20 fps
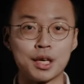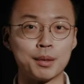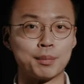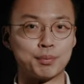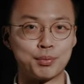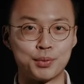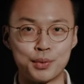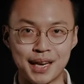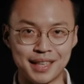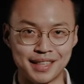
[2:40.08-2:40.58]

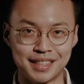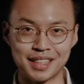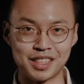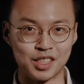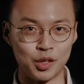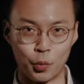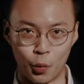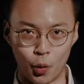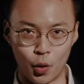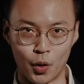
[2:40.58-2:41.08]
Apprentice
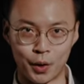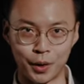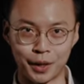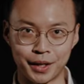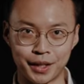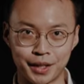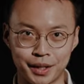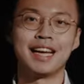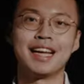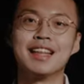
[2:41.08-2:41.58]

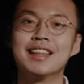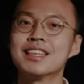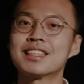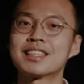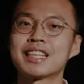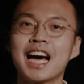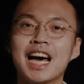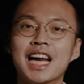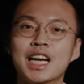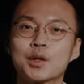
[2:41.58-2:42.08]
Award. In this
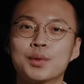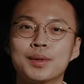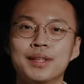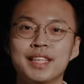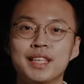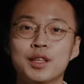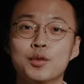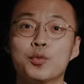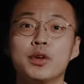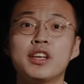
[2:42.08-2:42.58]

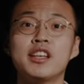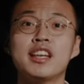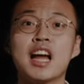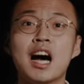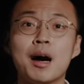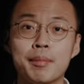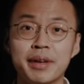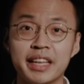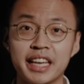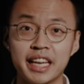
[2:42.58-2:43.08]
category, we
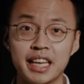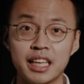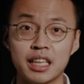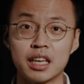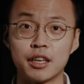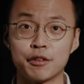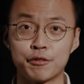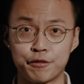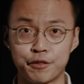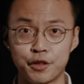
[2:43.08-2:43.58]
nominated
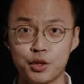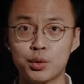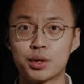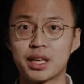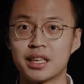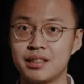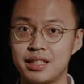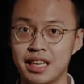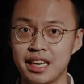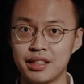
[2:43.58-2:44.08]
a few
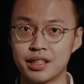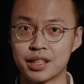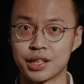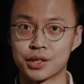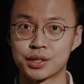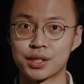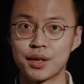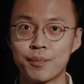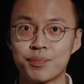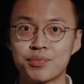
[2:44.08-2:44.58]

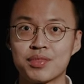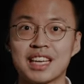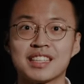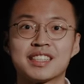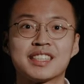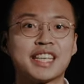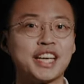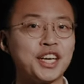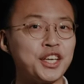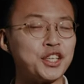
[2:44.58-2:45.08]
contenders that
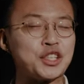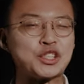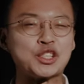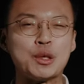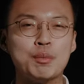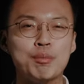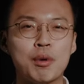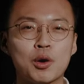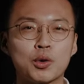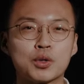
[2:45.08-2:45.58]
scared us the
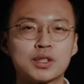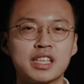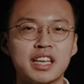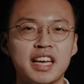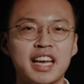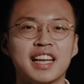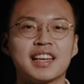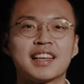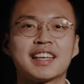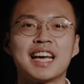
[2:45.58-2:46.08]
most
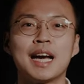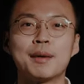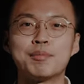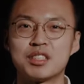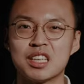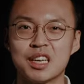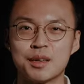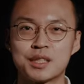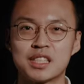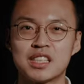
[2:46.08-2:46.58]
and kept
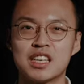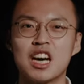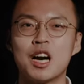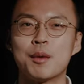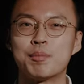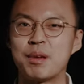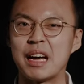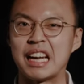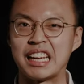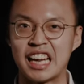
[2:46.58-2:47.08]
us
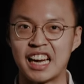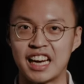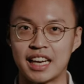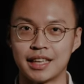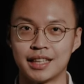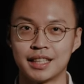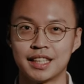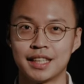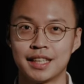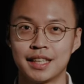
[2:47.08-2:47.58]
up at
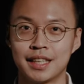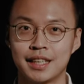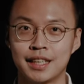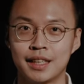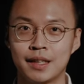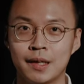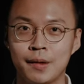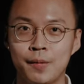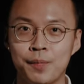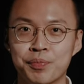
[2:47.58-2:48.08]
night.
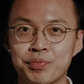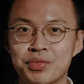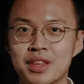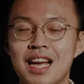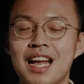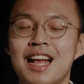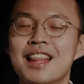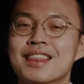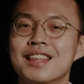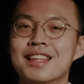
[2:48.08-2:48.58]

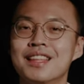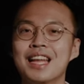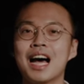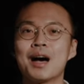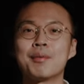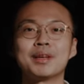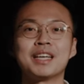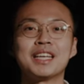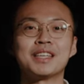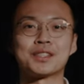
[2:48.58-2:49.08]
The
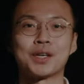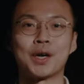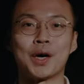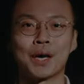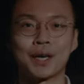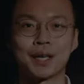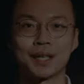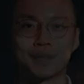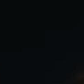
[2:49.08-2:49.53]
nominees are...